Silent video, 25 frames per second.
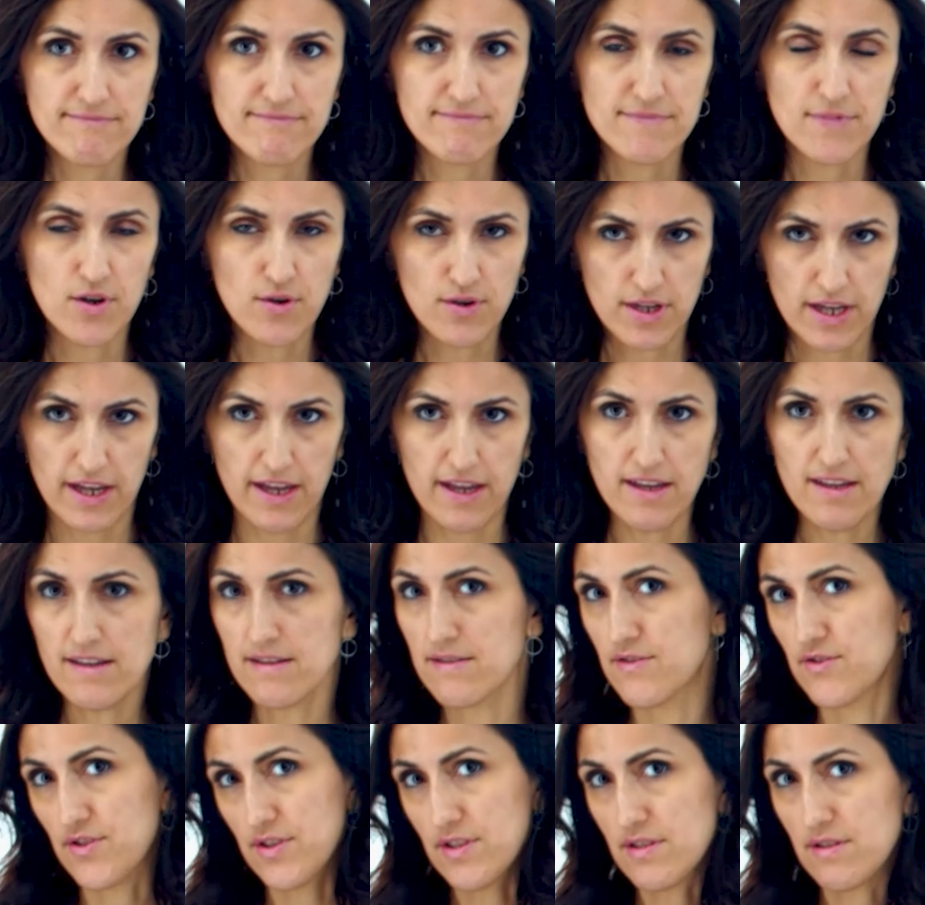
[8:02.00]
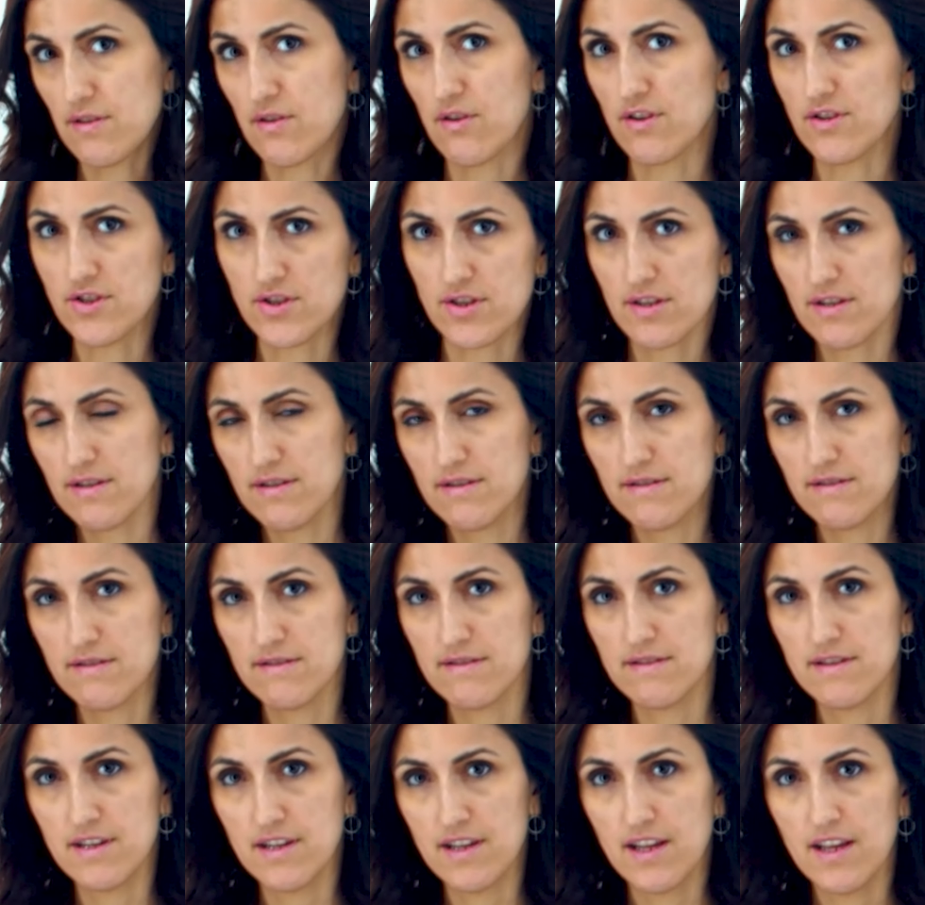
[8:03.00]
Okay, just qoshiq.
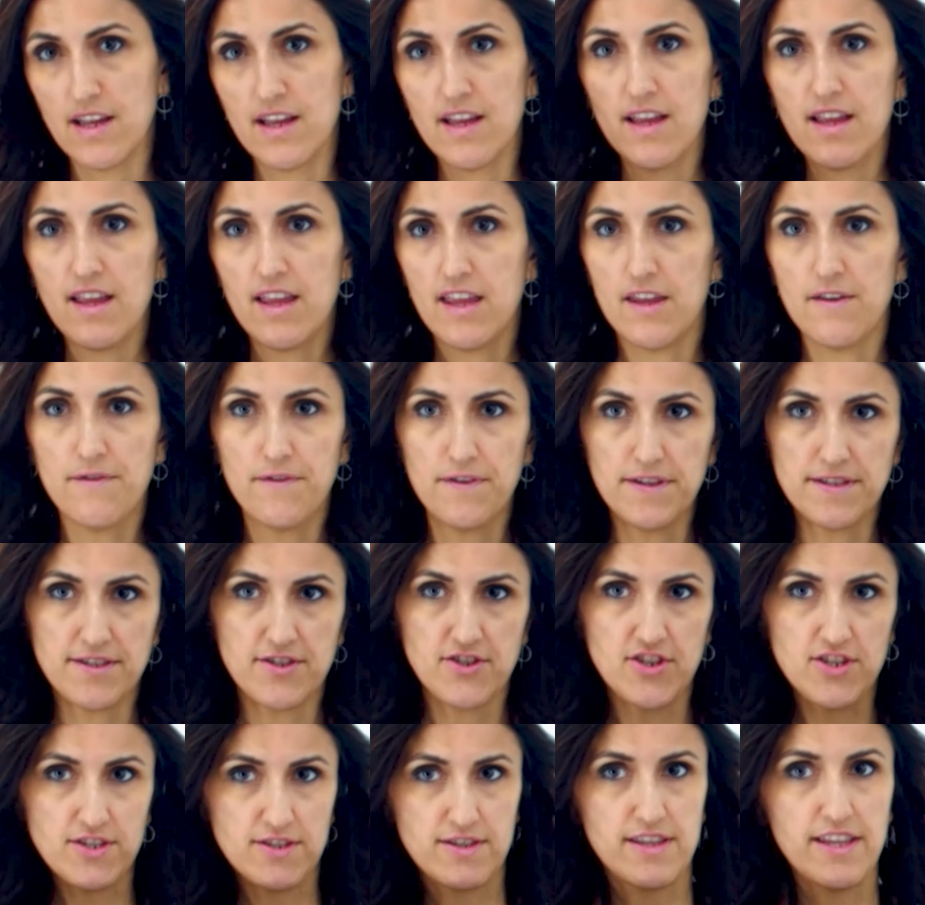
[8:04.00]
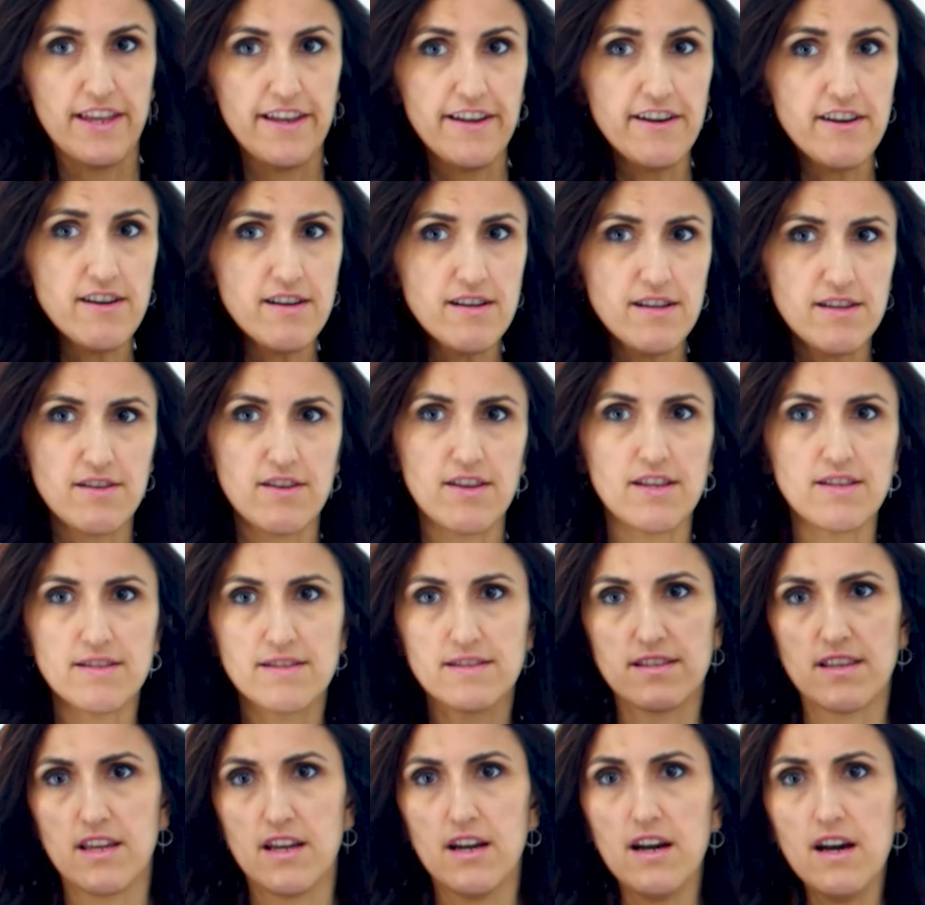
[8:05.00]
If it's just there, you can
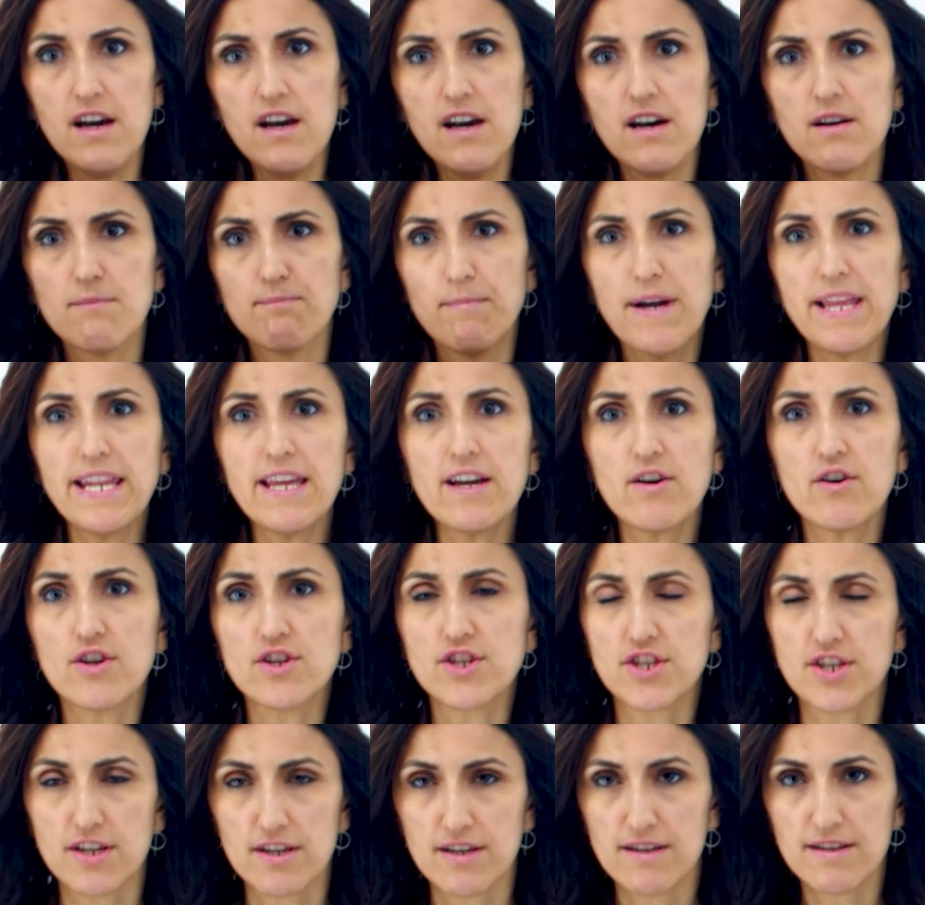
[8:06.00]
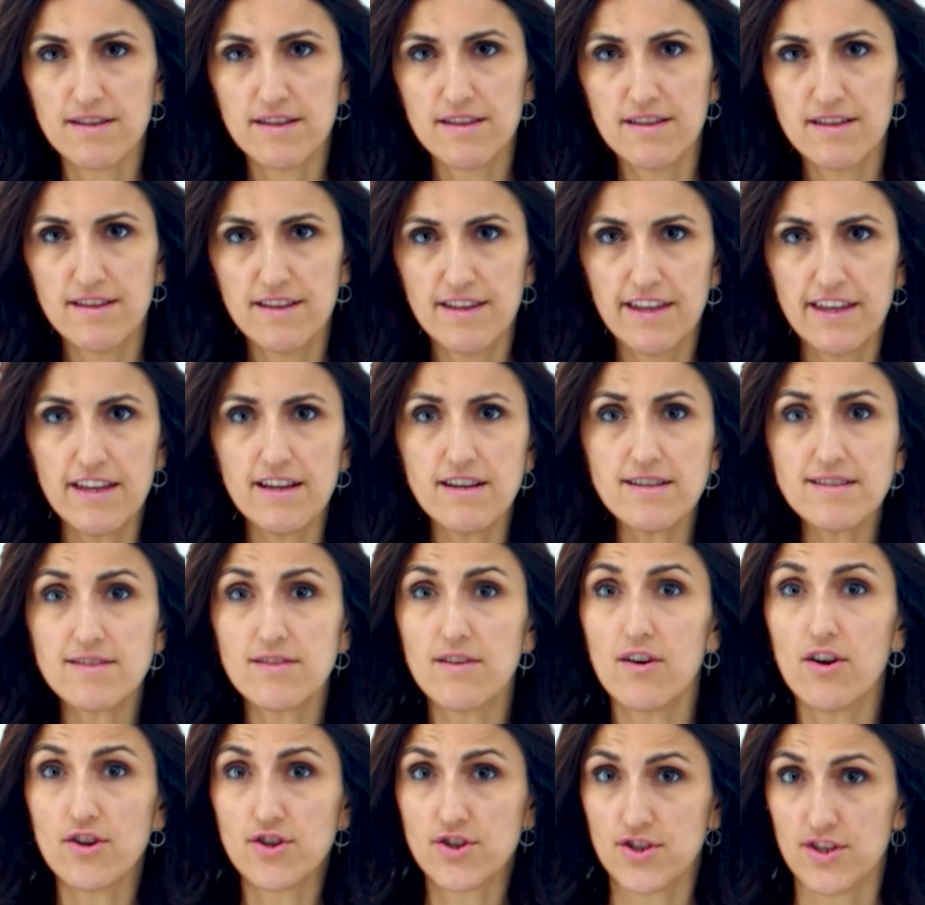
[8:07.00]
say, mana qoshiq. Here's
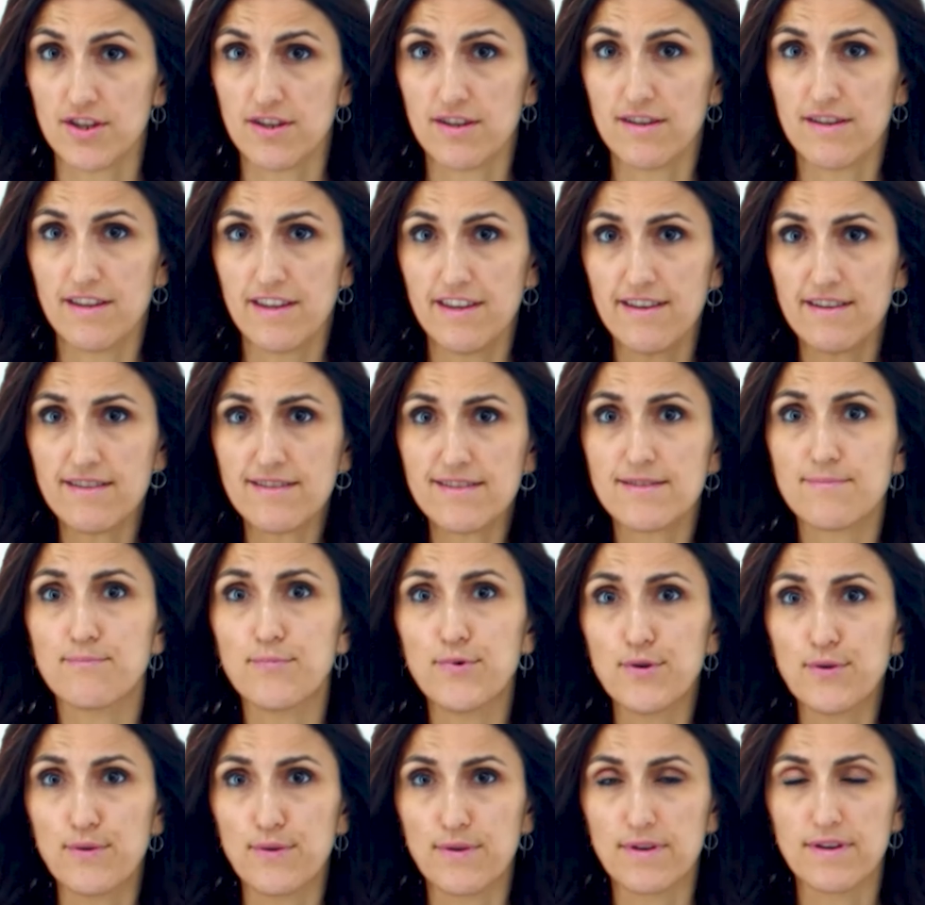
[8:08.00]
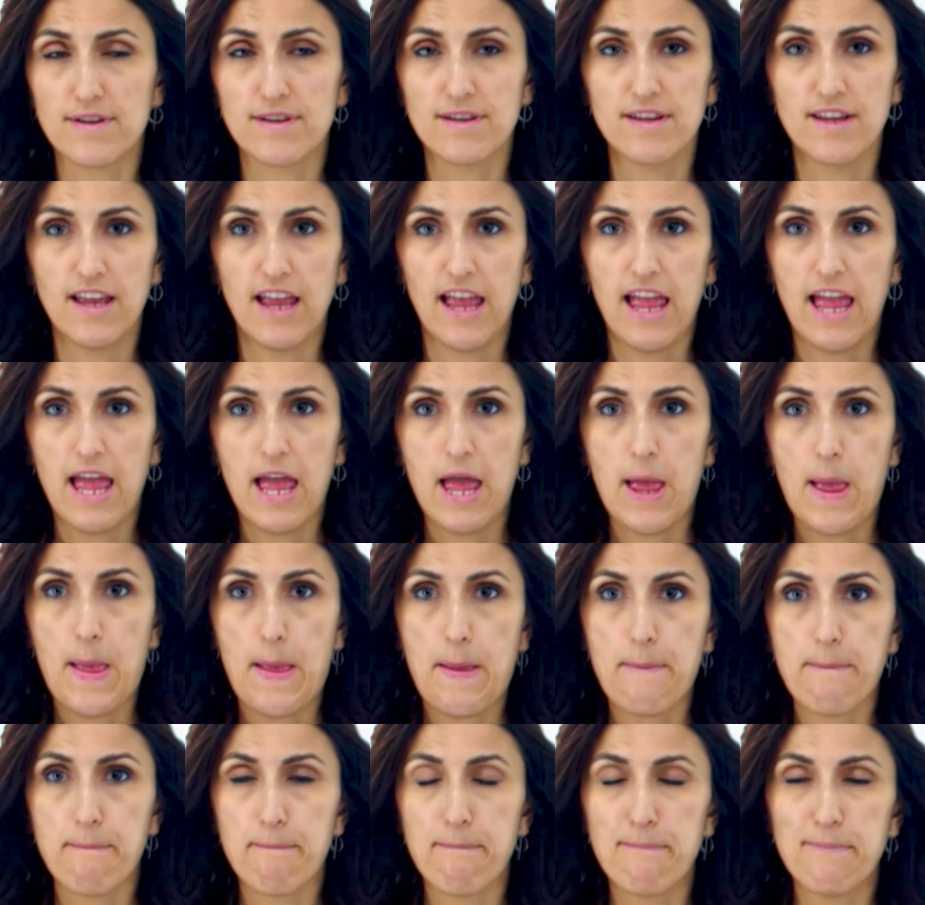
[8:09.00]
qoshiq, here's spoon.
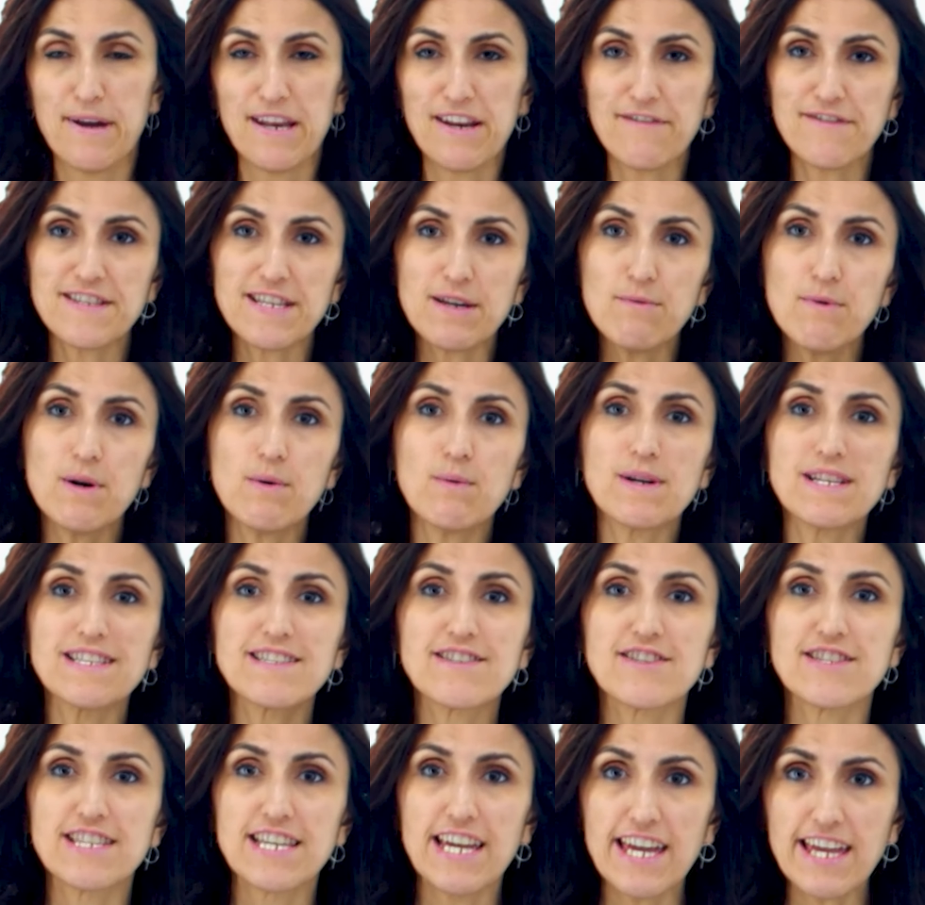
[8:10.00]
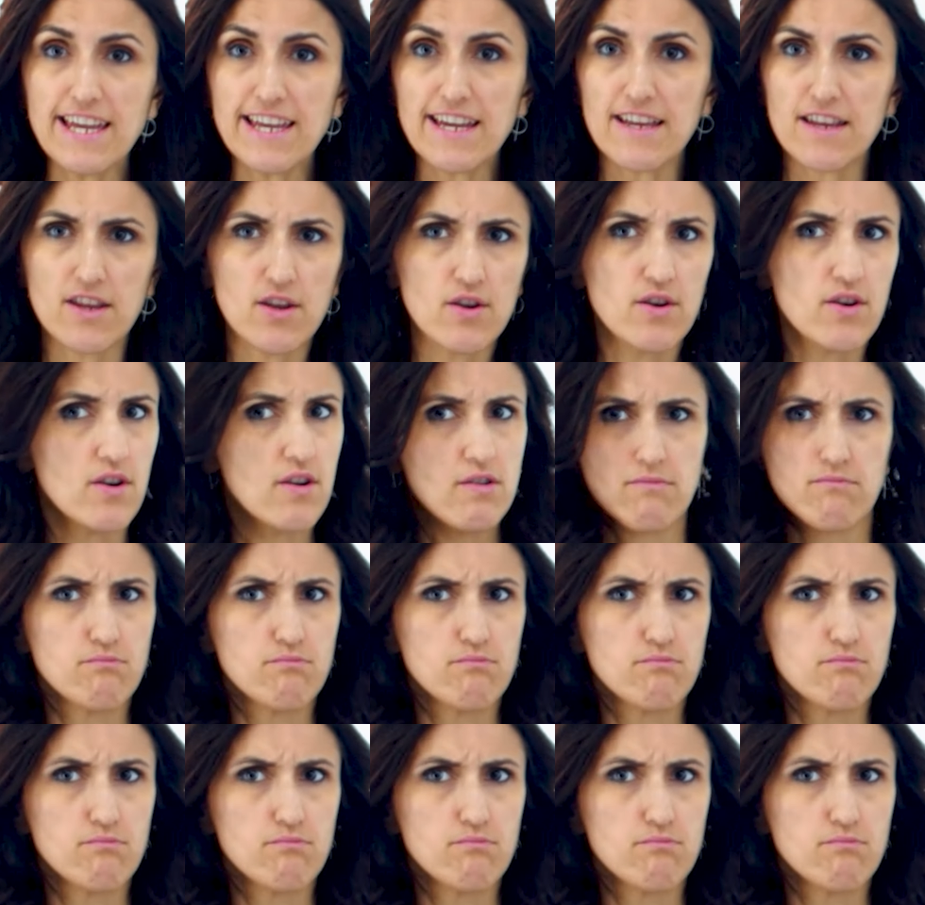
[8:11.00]
But if someone wants to take it, you're,